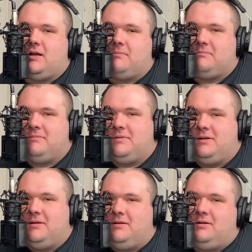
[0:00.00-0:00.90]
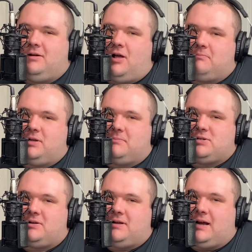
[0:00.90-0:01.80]
Okay, we're done.
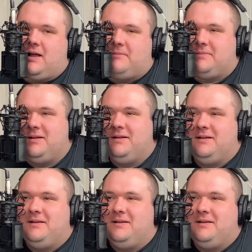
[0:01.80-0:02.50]
We'll be back.